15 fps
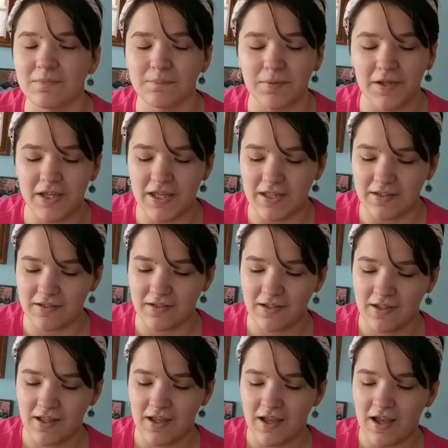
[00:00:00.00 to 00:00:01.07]
but
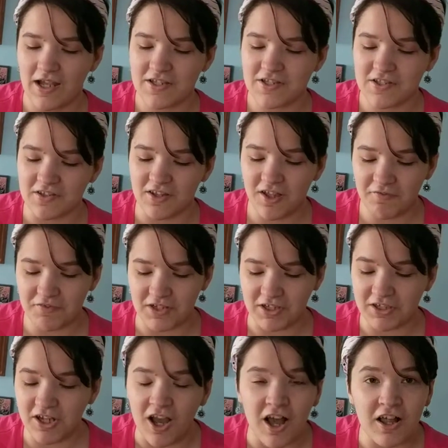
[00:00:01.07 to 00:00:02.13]
I just love the
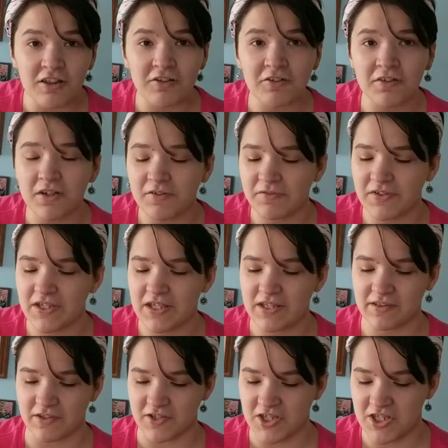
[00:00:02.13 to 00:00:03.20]
color of
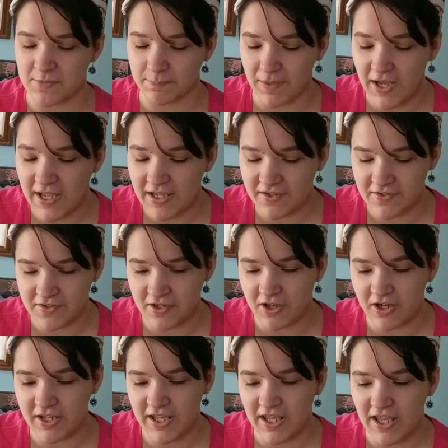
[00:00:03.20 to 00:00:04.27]
it, the spikes
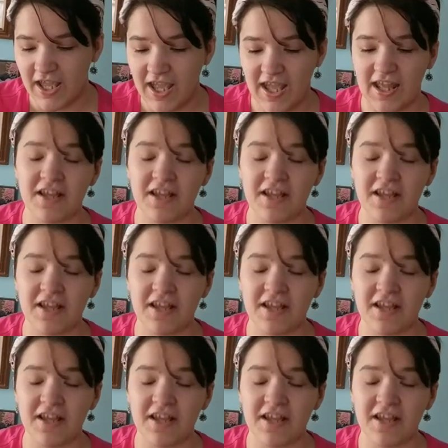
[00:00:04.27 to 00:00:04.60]
on it,